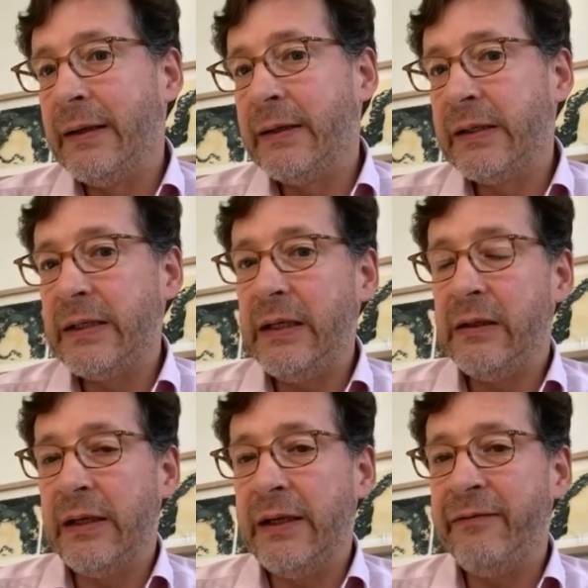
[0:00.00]
see
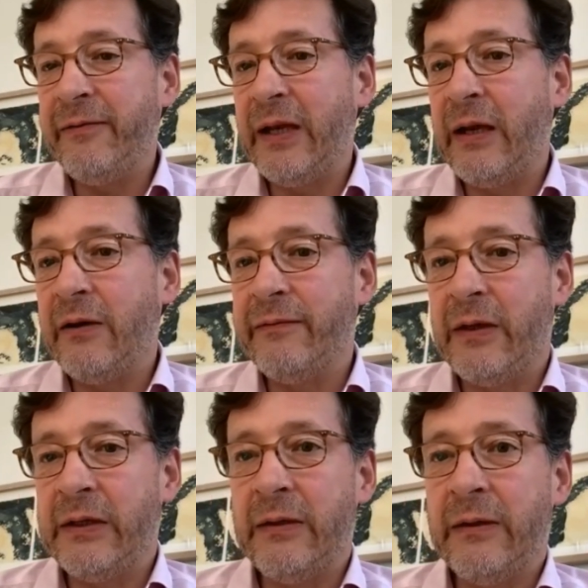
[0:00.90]
the lifting of
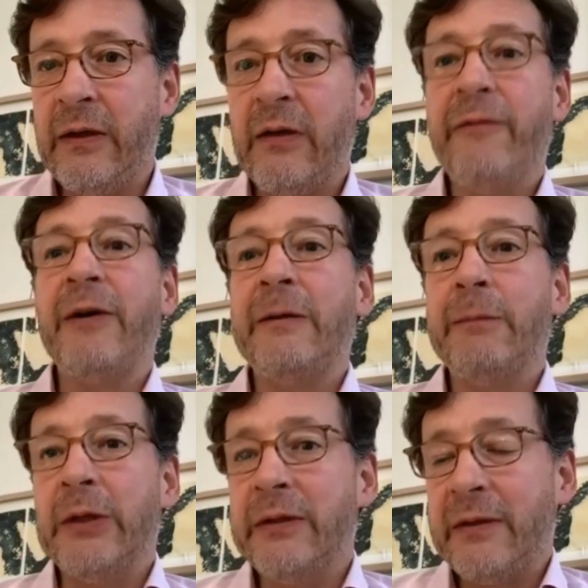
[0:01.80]
the
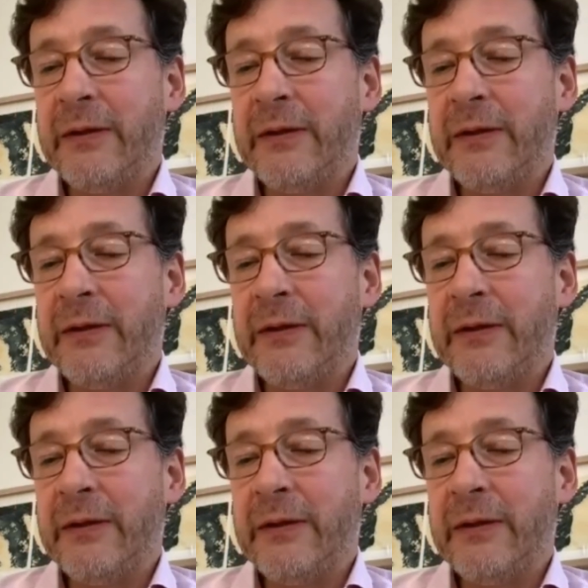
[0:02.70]
confinement.